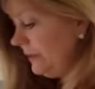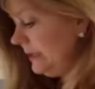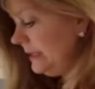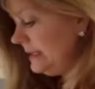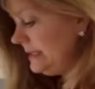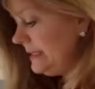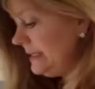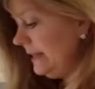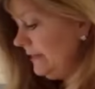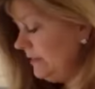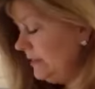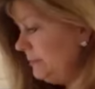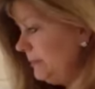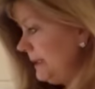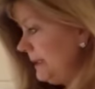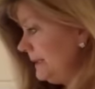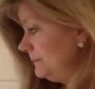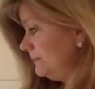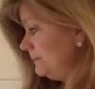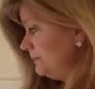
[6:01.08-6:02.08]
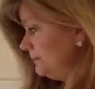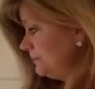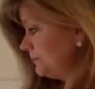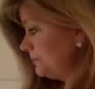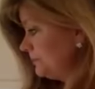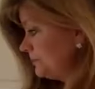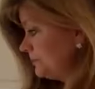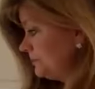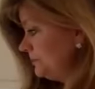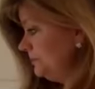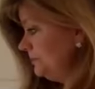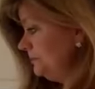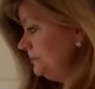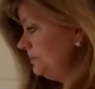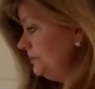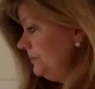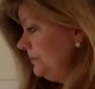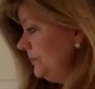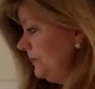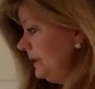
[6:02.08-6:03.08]
instead of the meat.
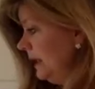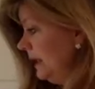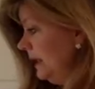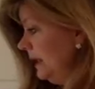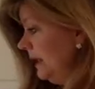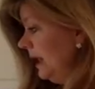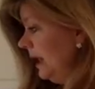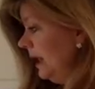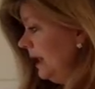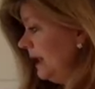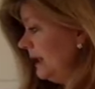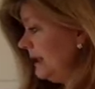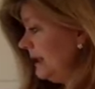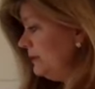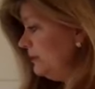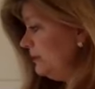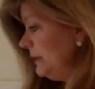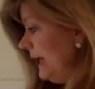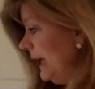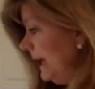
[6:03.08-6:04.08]
Then we